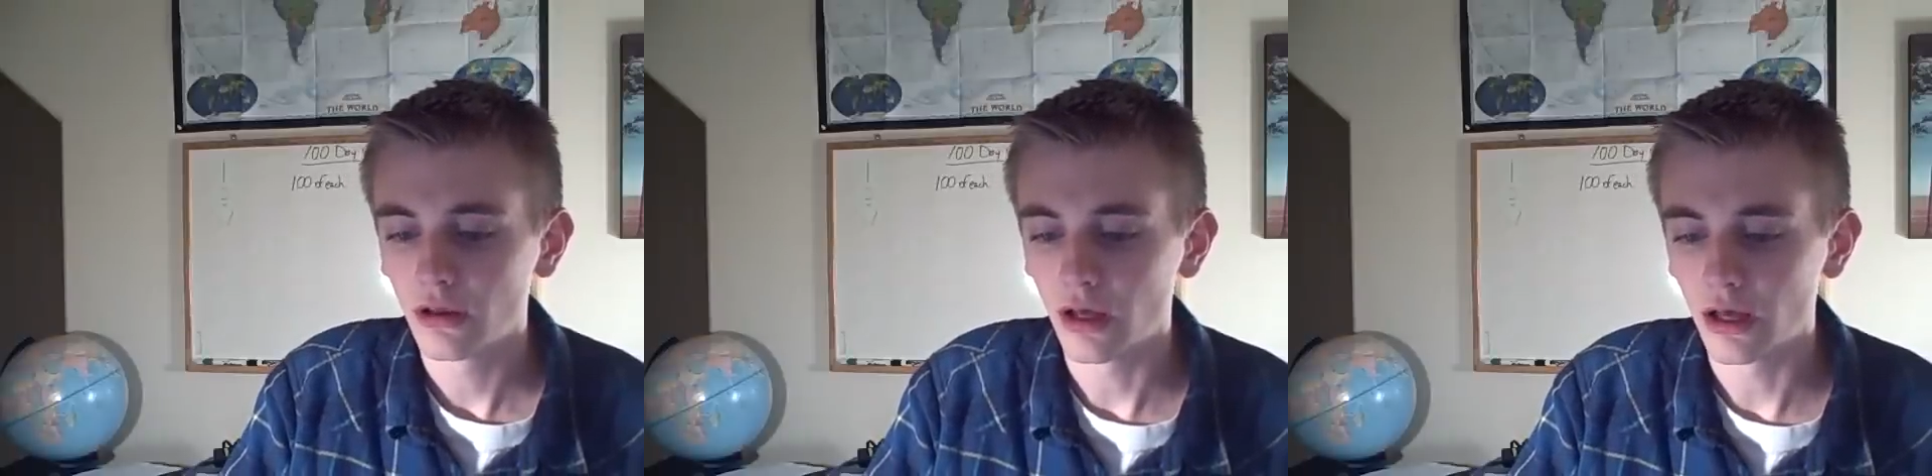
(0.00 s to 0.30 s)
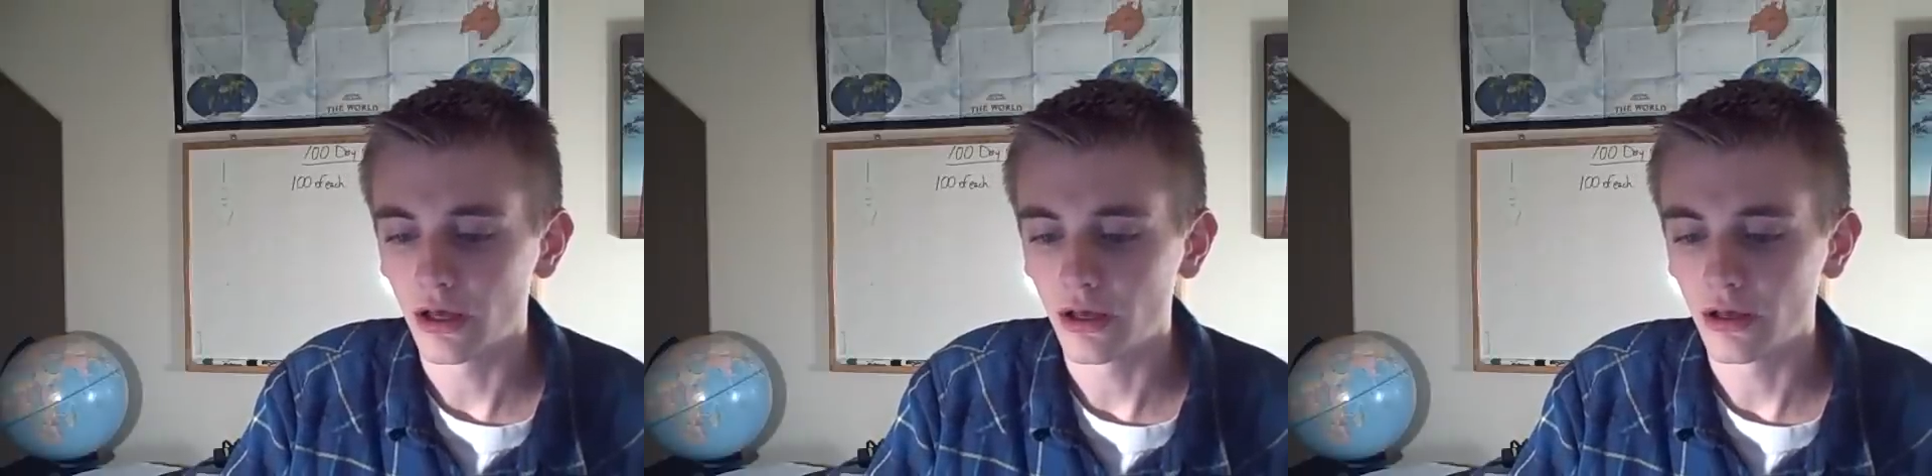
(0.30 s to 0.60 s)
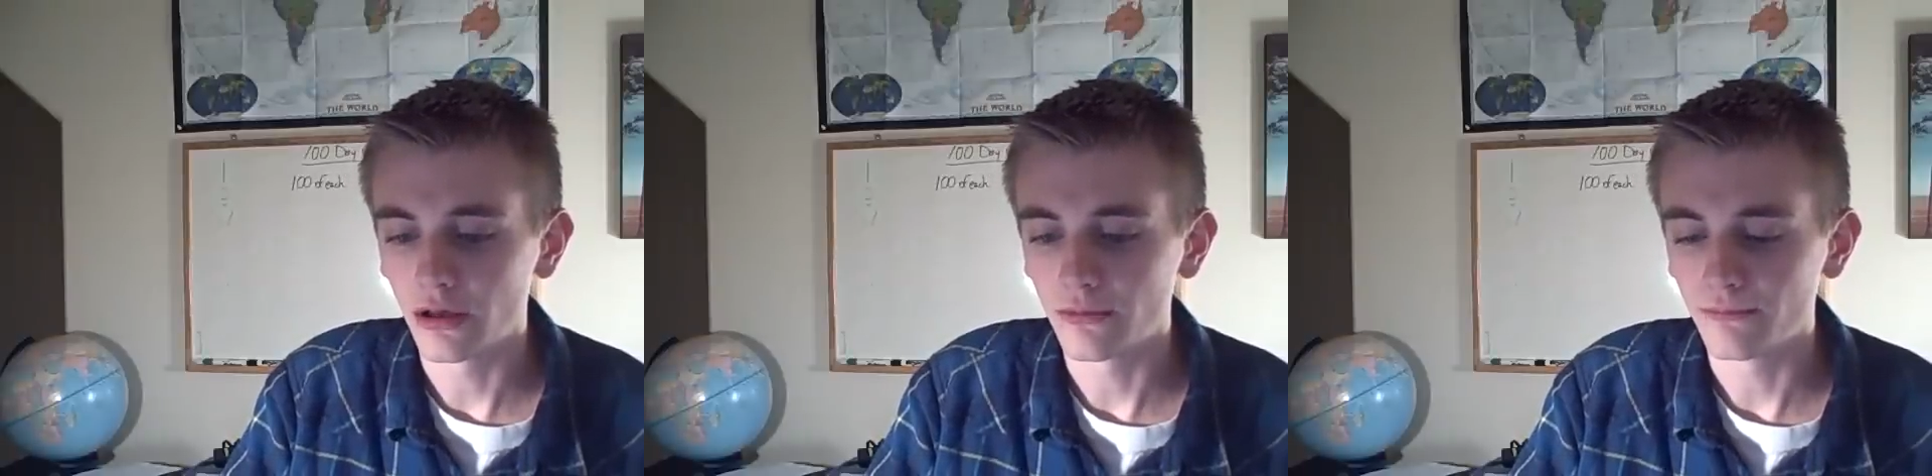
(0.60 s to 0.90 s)

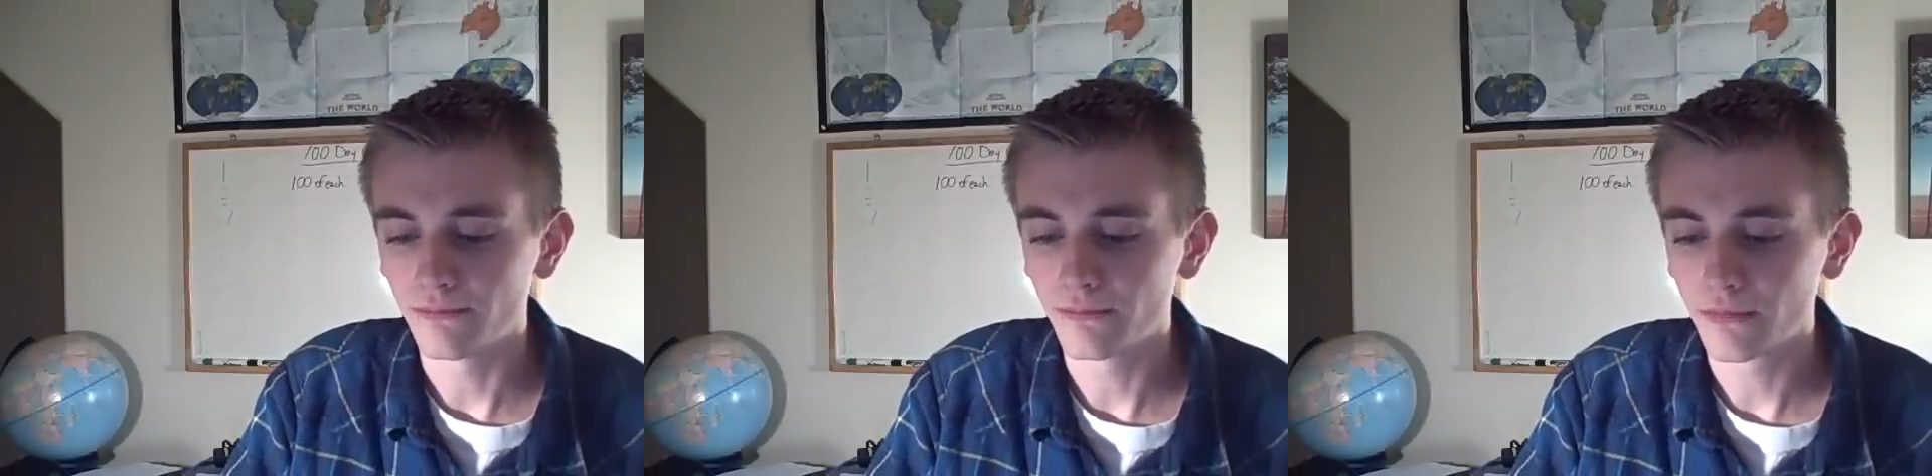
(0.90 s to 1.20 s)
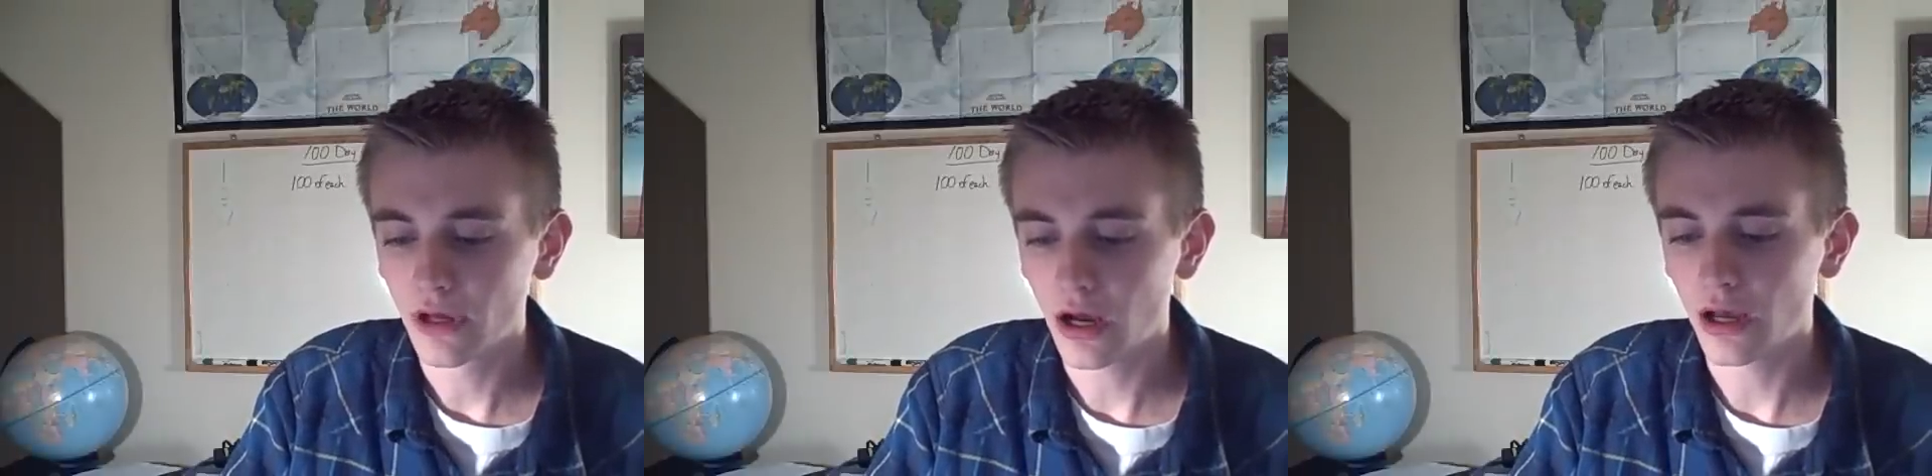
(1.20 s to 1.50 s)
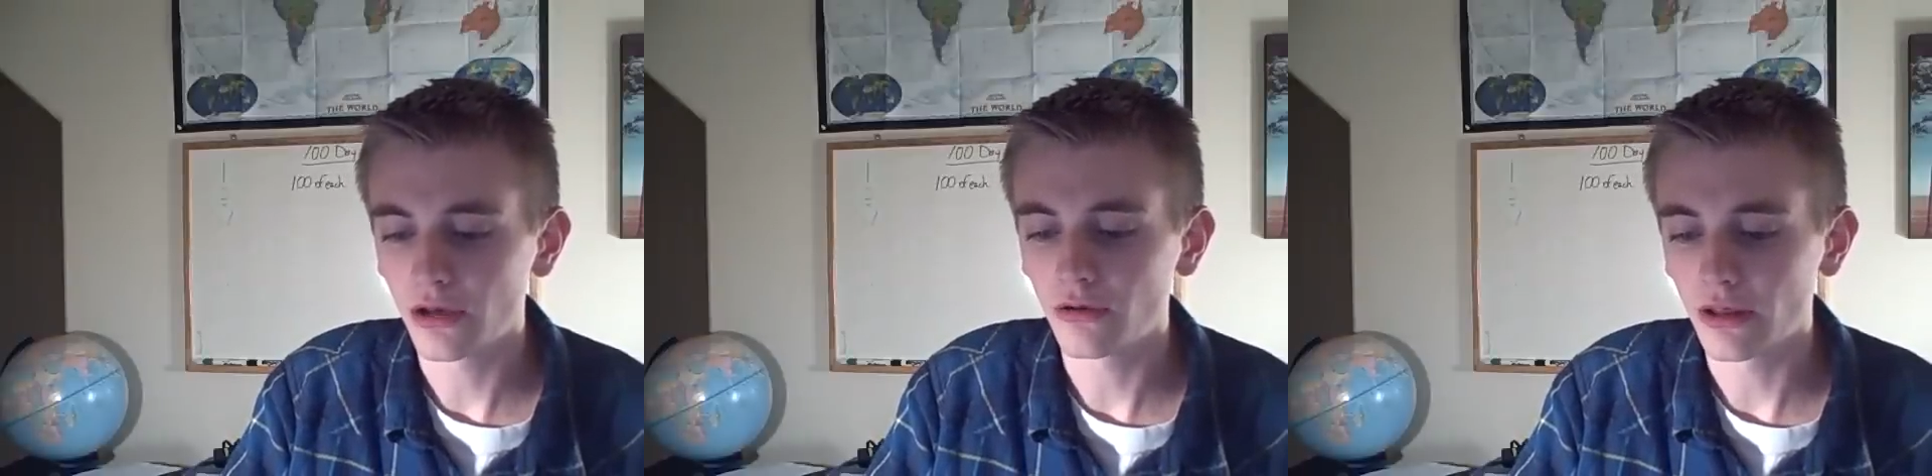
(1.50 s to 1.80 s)
Kyle,
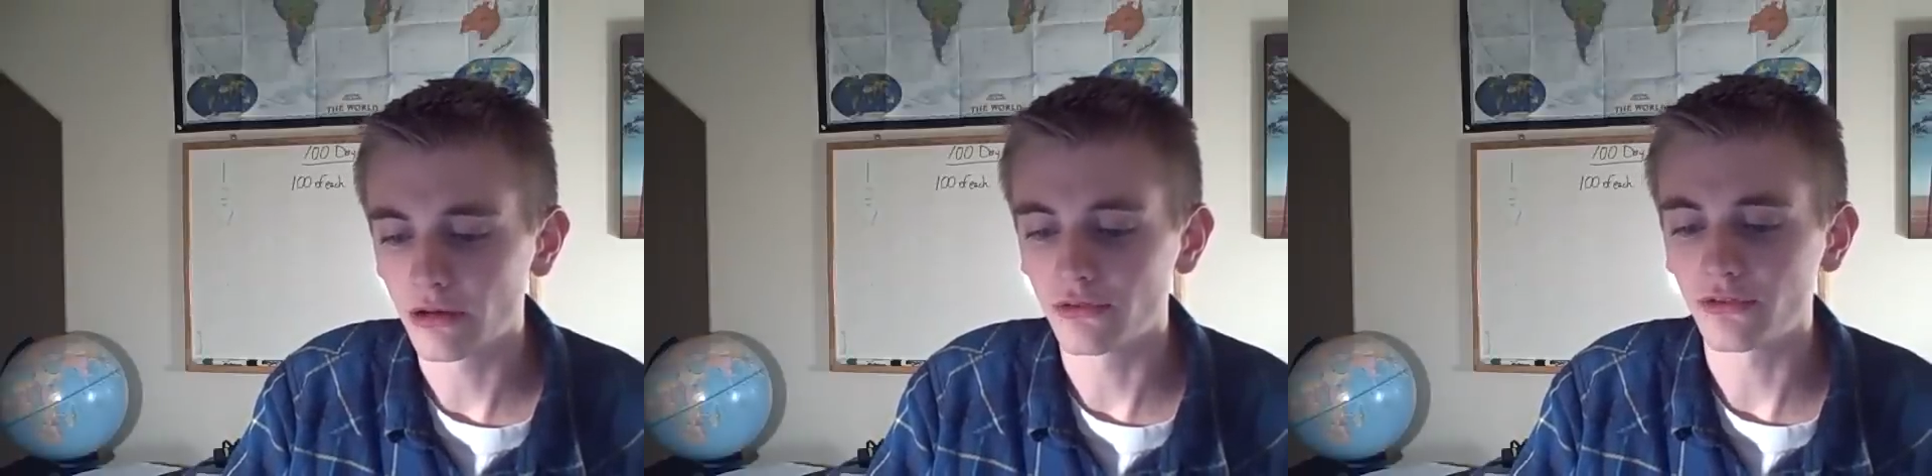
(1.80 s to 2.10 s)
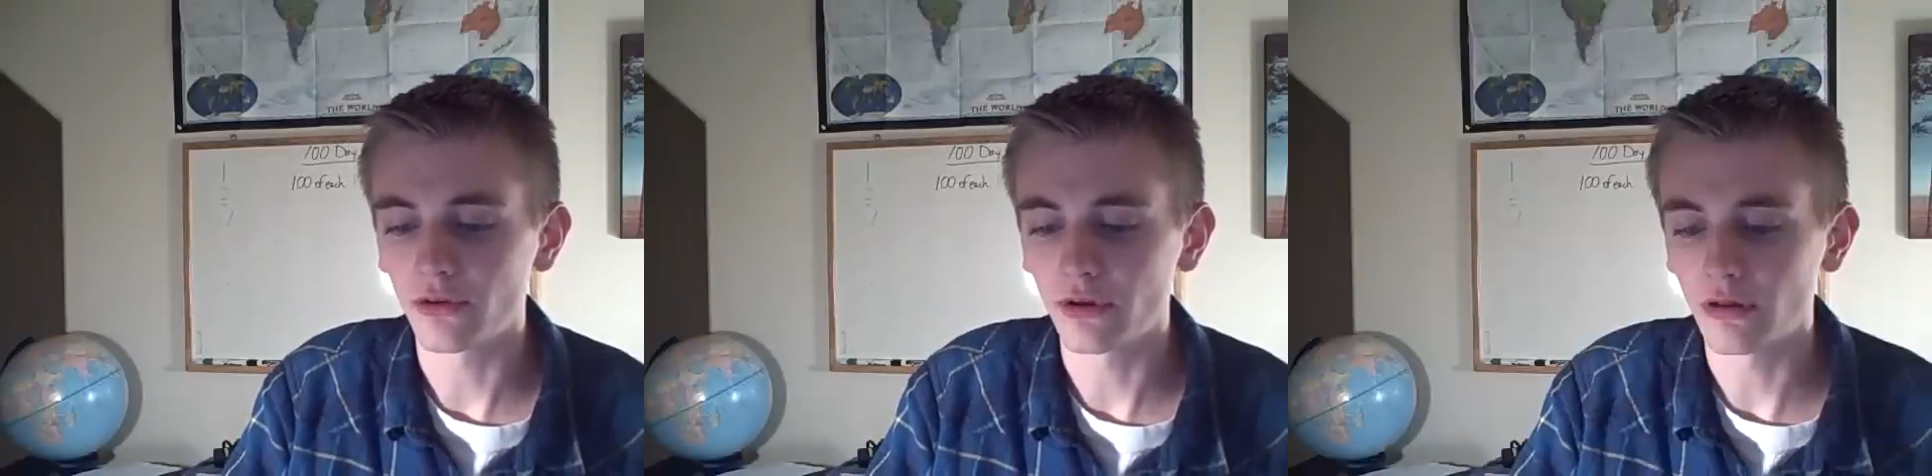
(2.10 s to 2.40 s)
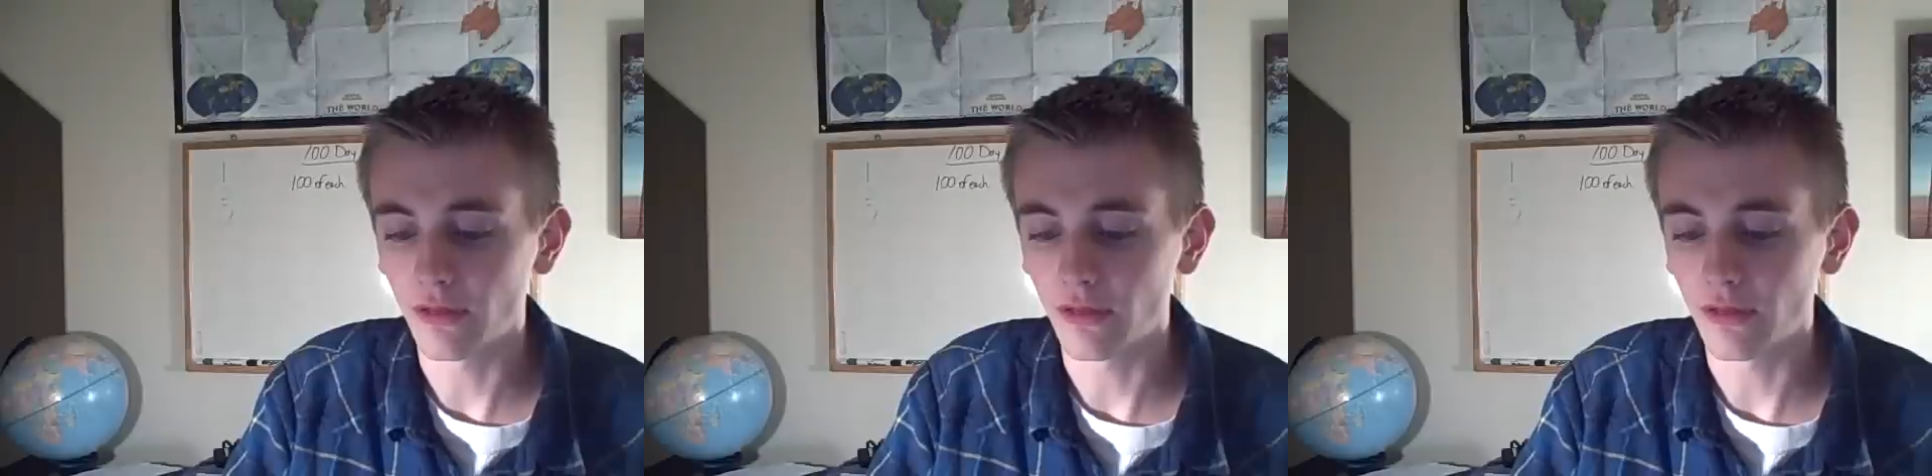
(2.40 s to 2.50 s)
Arizona.